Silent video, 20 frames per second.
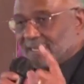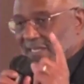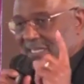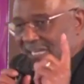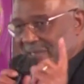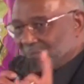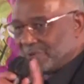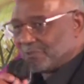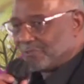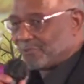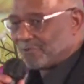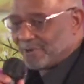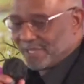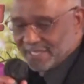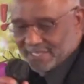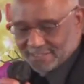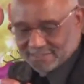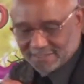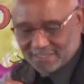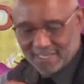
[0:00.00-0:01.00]
three is
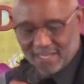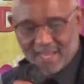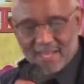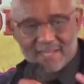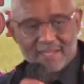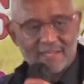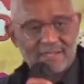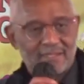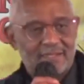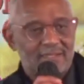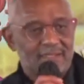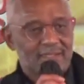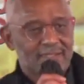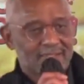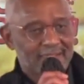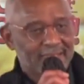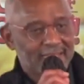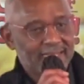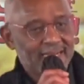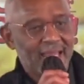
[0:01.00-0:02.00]
get
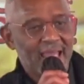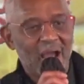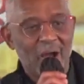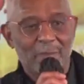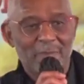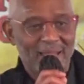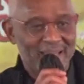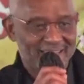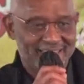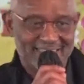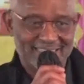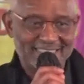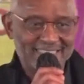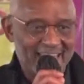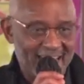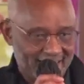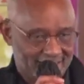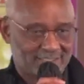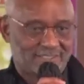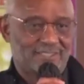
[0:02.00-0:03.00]
help and connect.
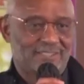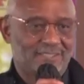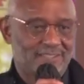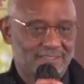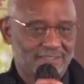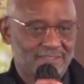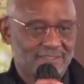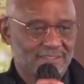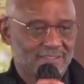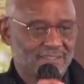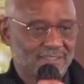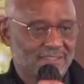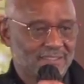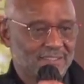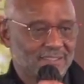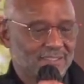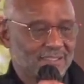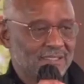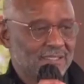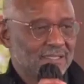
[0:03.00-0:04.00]

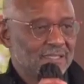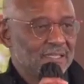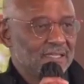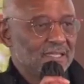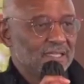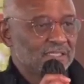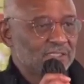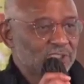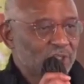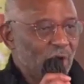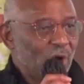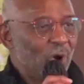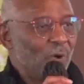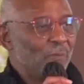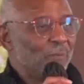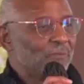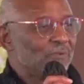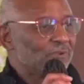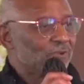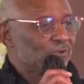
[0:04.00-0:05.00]
Don't
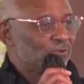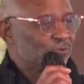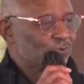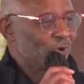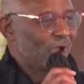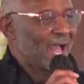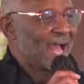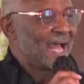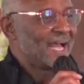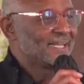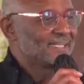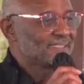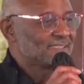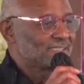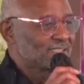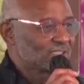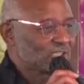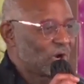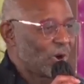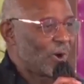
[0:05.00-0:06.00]
try to go
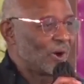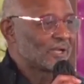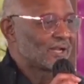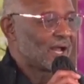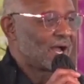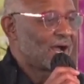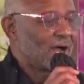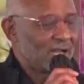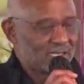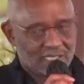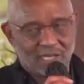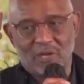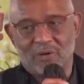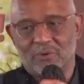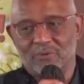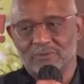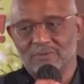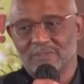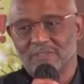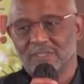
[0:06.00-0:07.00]
it alone.
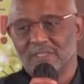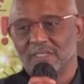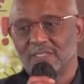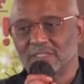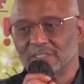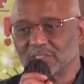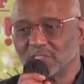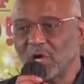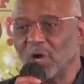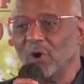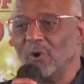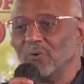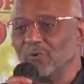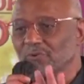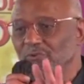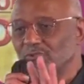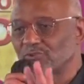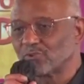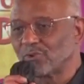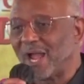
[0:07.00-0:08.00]
Don't
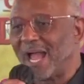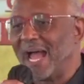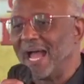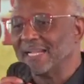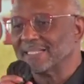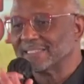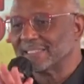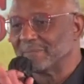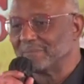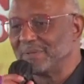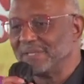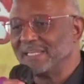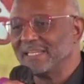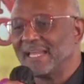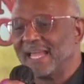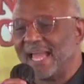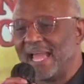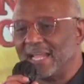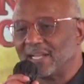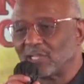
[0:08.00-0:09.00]
try to be a
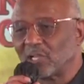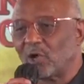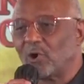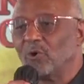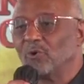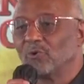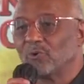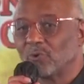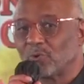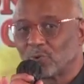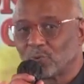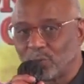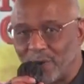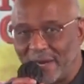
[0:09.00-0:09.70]
lone ranger.